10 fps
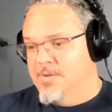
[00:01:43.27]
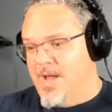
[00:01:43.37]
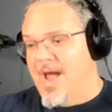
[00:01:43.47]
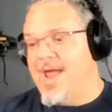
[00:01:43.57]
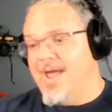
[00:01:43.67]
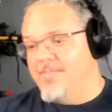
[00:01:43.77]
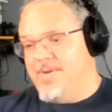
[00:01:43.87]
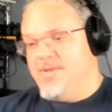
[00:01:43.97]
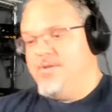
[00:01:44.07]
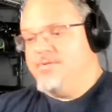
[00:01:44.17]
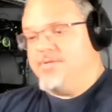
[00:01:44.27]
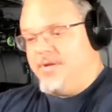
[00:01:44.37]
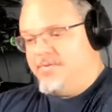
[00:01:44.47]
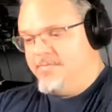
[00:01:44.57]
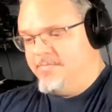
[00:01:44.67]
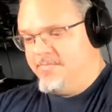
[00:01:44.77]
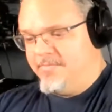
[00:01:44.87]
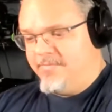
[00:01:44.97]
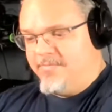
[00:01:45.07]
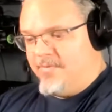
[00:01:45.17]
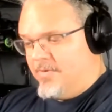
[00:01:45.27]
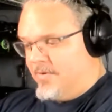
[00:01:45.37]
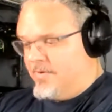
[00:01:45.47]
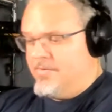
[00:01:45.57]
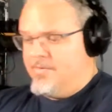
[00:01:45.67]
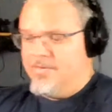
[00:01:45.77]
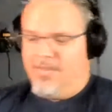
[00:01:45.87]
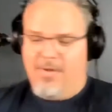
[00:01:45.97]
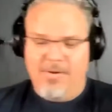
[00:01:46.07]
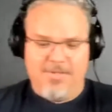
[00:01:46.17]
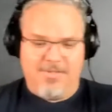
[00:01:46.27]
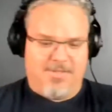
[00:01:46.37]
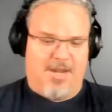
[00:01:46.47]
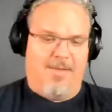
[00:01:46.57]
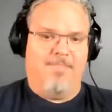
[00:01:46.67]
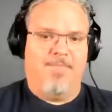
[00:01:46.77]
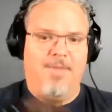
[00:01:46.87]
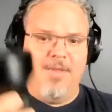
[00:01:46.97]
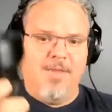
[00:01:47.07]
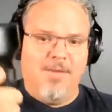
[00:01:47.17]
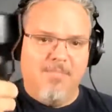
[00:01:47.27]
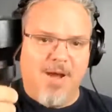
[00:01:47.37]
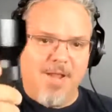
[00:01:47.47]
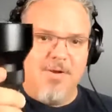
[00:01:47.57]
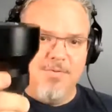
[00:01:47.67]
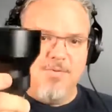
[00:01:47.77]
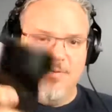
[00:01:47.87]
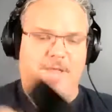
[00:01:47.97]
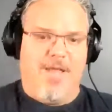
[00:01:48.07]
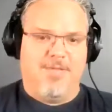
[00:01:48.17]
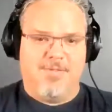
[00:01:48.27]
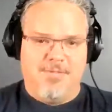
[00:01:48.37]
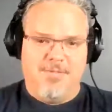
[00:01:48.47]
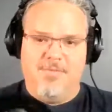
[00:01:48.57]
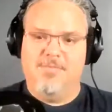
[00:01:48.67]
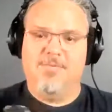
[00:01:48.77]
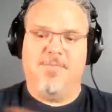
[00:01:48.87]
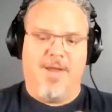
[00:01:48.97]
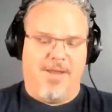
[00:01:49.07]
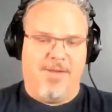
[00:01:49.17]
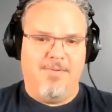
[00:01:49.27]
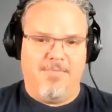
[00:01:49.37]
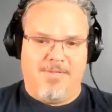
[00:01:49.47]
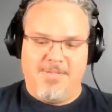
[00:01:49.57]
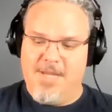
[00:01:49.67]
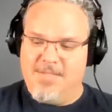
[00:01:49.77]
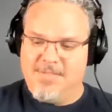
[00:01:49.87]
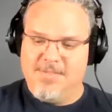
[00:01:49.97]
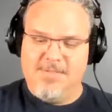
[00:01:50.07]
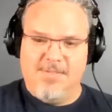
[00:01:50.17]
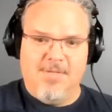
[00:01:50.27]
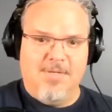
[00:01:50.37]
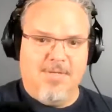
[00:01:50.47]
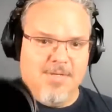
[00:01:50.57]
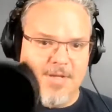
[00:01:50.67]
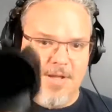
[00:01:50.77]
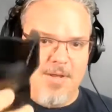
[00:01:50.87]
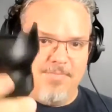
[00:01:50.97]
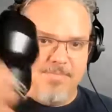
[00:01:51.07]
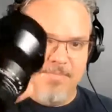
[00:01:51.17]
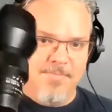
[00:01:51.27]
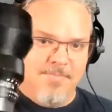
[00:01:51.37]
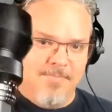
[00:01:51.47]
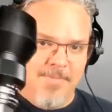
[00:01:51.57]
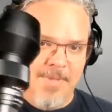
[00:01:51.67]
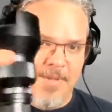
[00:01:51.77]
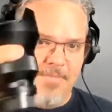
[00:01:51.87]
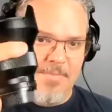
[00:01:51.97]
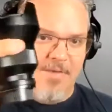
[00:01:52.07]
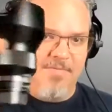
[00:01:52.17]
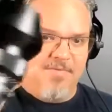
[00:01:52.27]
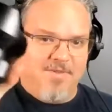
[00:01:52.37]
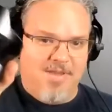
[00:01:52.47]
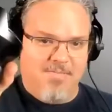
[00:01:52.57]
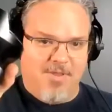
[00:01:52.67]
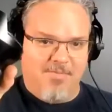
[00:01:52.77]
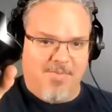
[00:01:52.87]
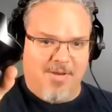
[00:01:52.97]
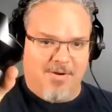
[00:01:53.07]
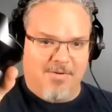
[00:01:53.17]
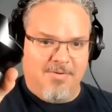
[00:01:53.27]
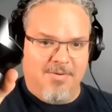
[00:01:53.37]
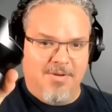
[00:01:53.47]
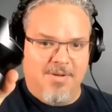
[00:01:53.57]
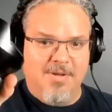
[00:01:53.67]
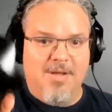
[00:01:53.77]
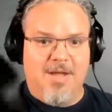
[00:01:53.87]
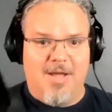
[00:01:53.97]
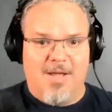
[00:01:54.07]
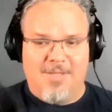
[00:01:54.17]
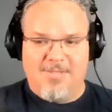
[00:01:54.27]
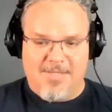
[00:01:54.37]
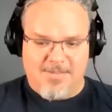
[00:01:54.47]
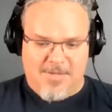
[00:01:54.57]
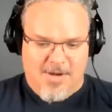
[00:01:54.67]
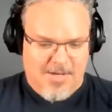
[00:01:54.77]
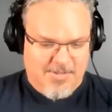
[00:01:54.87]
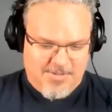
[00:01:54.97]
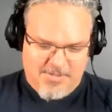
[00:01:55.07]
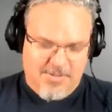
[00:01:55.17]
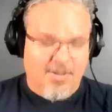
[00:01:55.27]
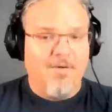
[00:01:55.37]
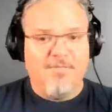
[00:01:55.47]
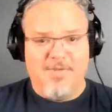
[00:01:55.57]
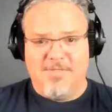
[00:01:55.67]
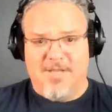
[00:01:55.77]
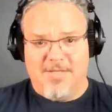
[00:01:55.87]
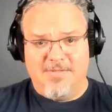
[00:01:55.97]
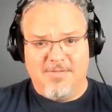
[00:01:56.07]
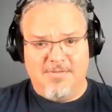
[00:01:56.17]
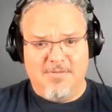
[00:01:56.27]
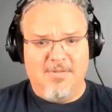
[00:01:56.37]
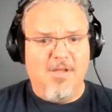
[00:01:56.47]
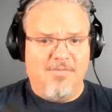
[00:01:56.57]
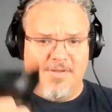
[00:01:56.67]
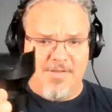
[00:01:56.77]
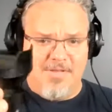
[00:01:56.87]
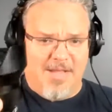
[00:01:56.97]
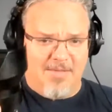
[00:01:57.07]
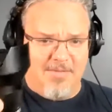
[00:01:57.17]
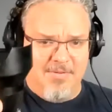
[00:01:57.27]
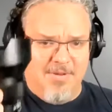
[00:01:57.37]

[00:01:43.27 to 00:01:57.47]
I had been using for the longest time, my go-to lens was my Zeiss, my 15 millimeter Tessar. I just love this lens. Loved it to death.